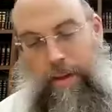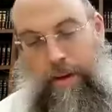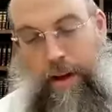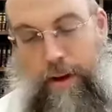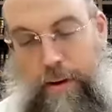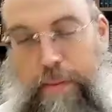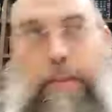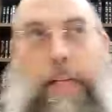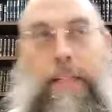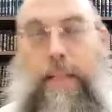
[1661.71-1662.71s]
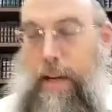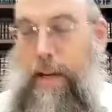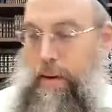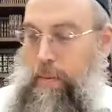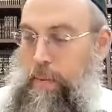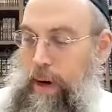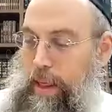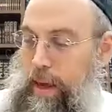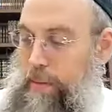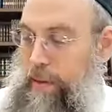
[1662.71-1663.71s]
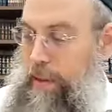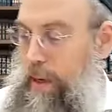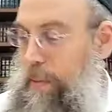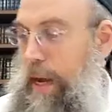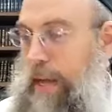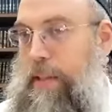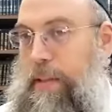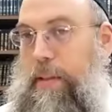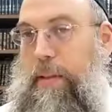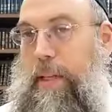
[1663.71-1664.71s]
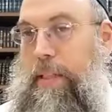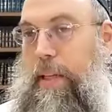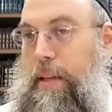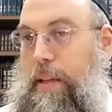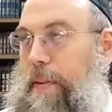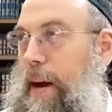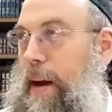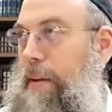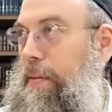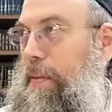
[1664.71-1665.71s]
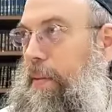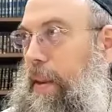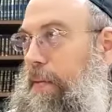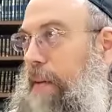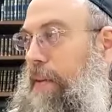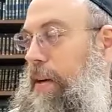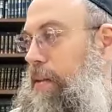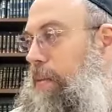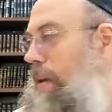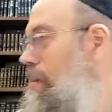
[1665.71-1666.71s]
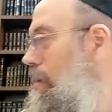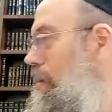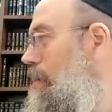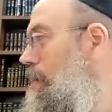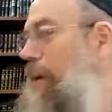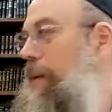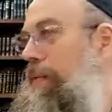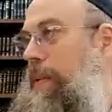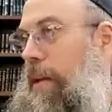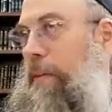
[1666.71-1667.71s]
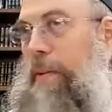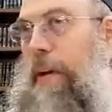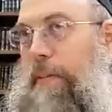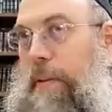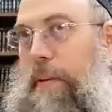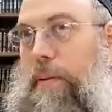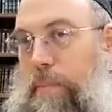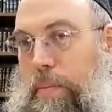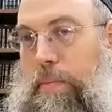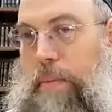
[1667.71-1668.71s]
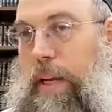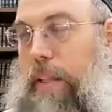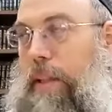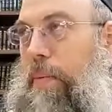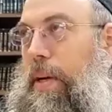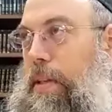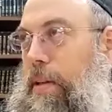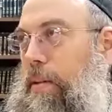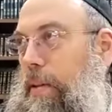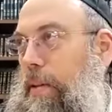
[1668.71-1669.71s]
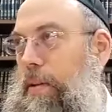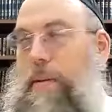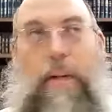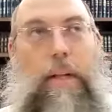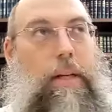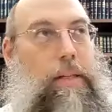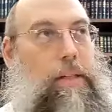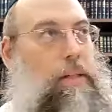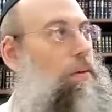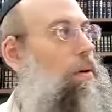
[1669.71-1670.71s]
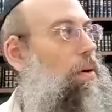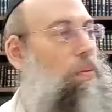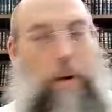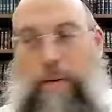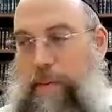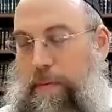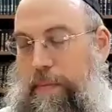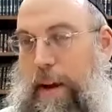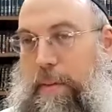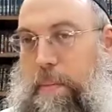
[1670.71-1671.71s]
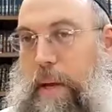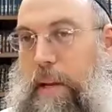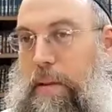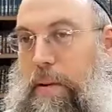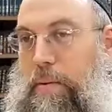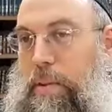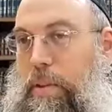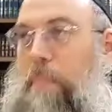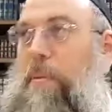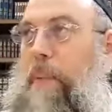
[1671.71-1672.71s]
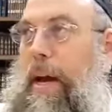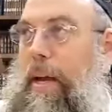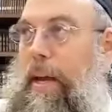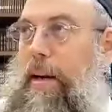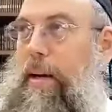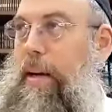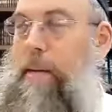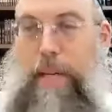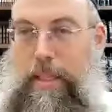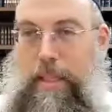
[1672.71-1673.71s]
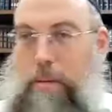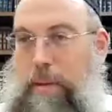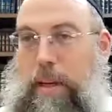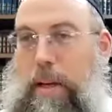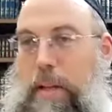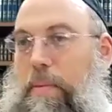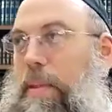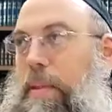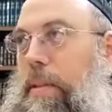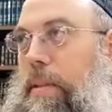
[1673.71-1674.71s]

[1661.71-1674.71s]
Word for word: Now, let's say one of the animals that passed through, let's say you did five. Five animals made it through, and you're waiting for the other five. They're making their way slowly through. So one of the five that made it through jumped back in It mixes in with the other ones.